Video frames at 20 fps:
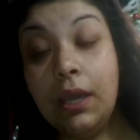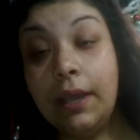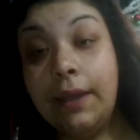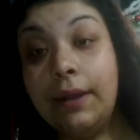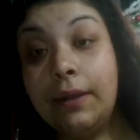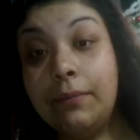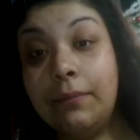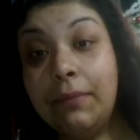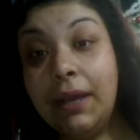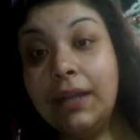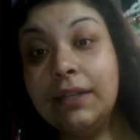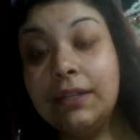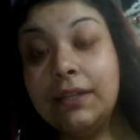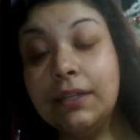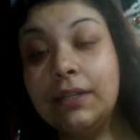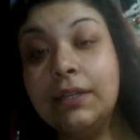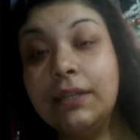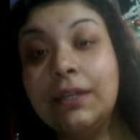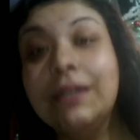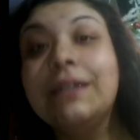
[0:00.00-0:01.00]

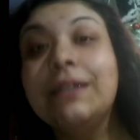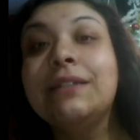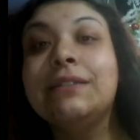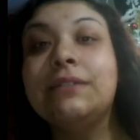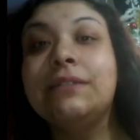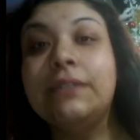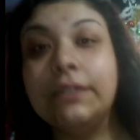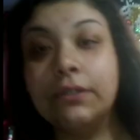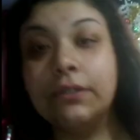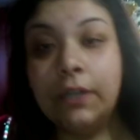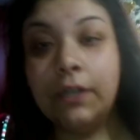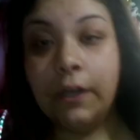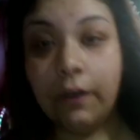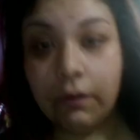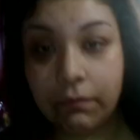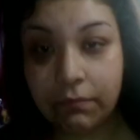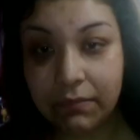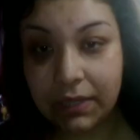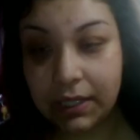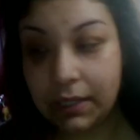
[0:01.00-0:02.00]
Amanda still
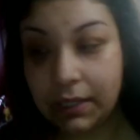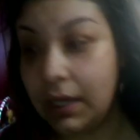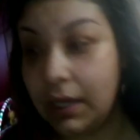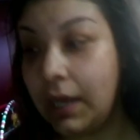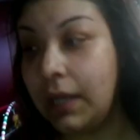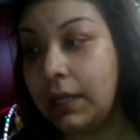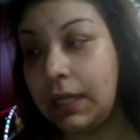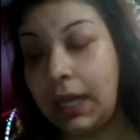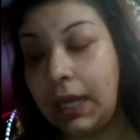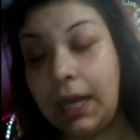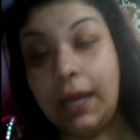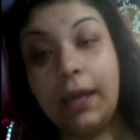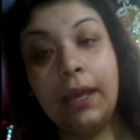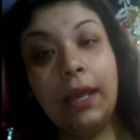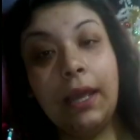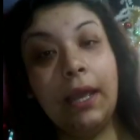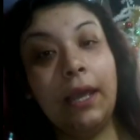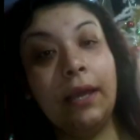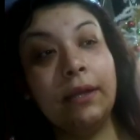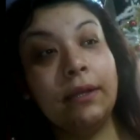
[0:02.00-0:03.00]
help me a lot.
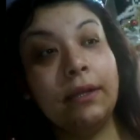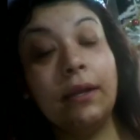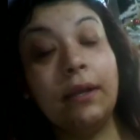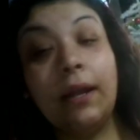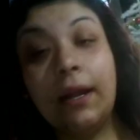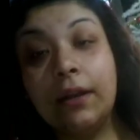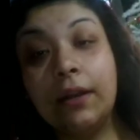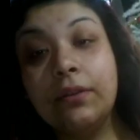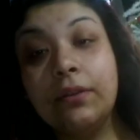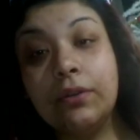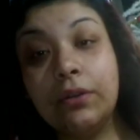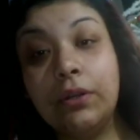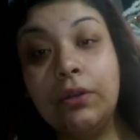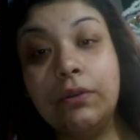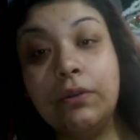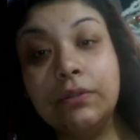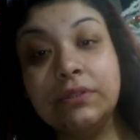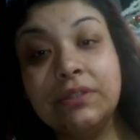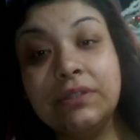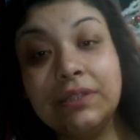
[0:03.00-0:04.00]
And a lot of the
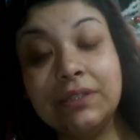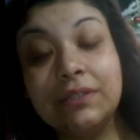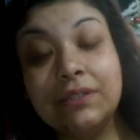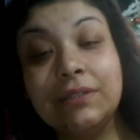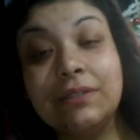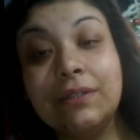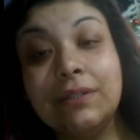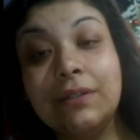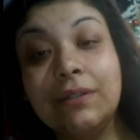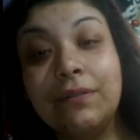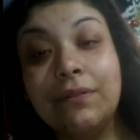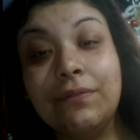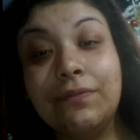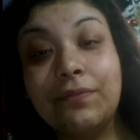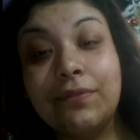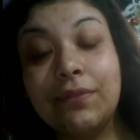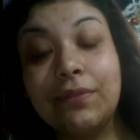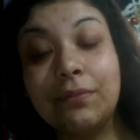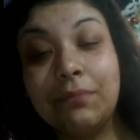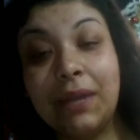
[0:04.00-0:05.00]
clothes is
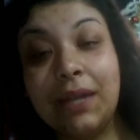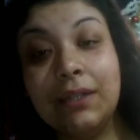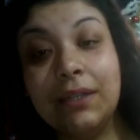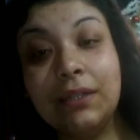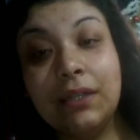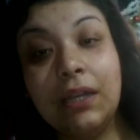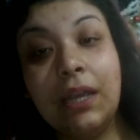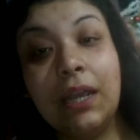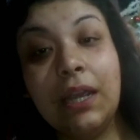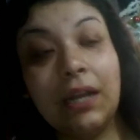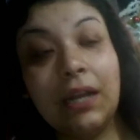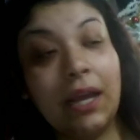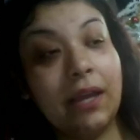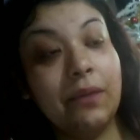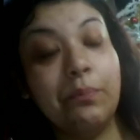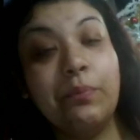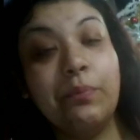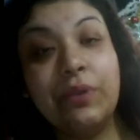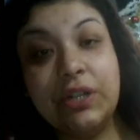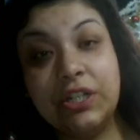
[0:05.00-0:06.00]
for Amanda, and I
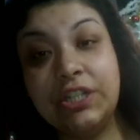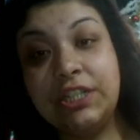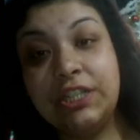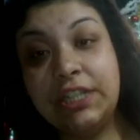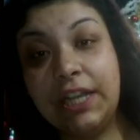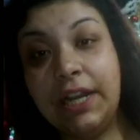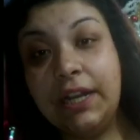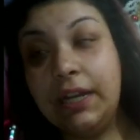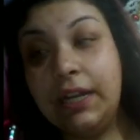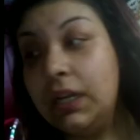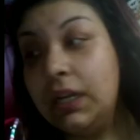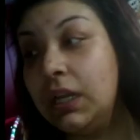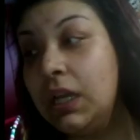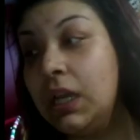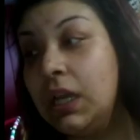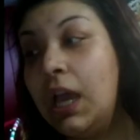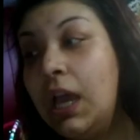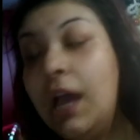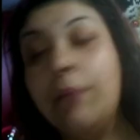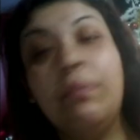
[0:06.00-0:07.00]
appreciate it.
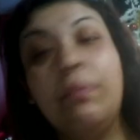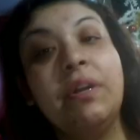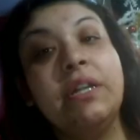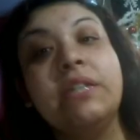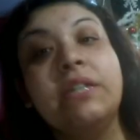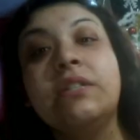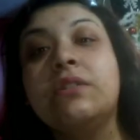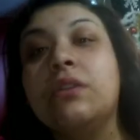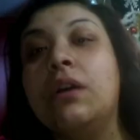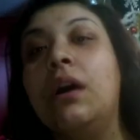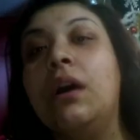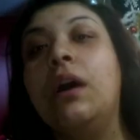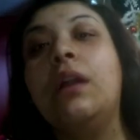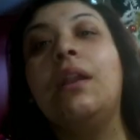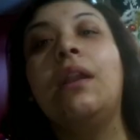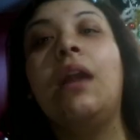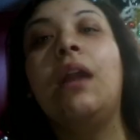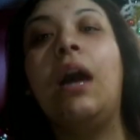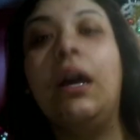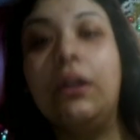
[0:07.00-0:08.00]
But it's a
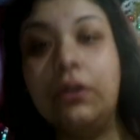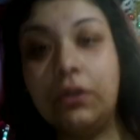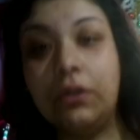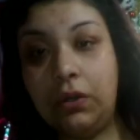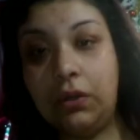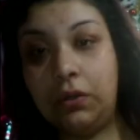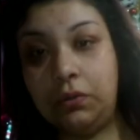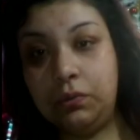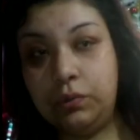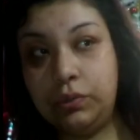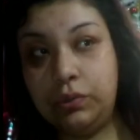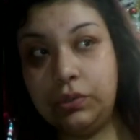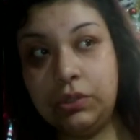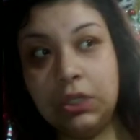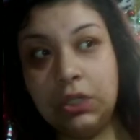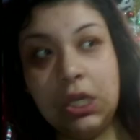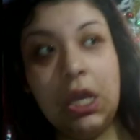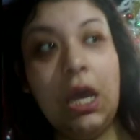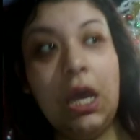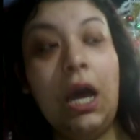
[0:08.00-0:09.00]
lot of clothes,
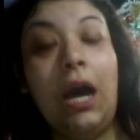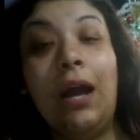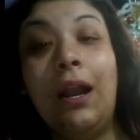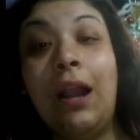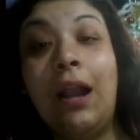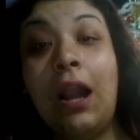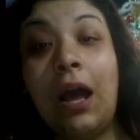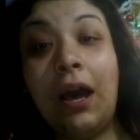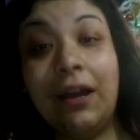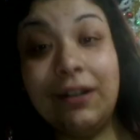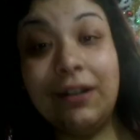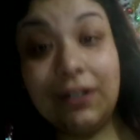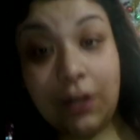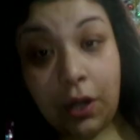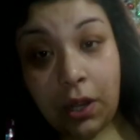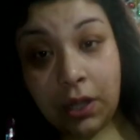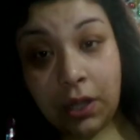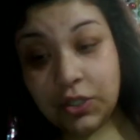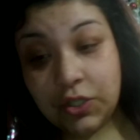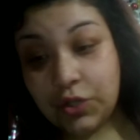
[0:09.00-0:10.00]
a lot of
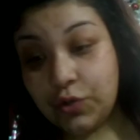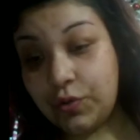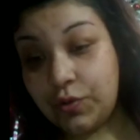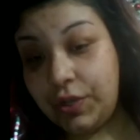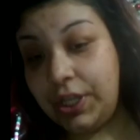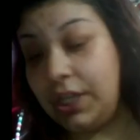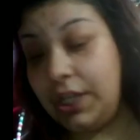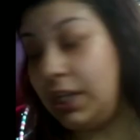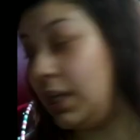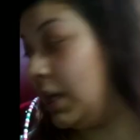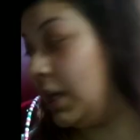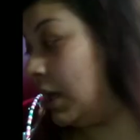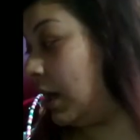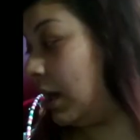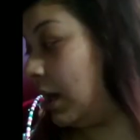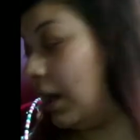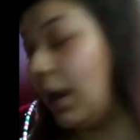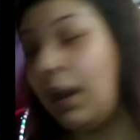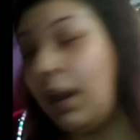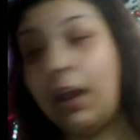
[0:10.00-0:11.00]
laundry,
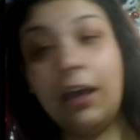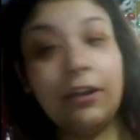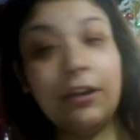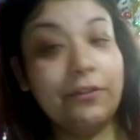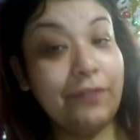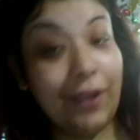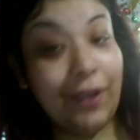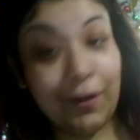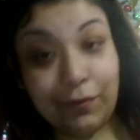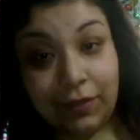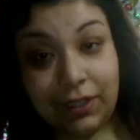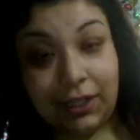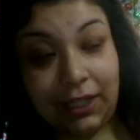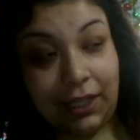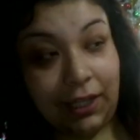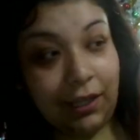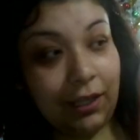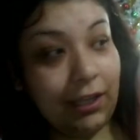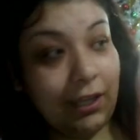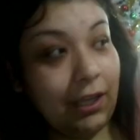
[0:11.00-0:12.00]
a lot of
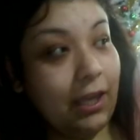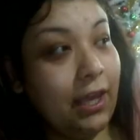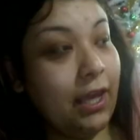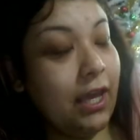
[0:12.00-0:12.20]
everything.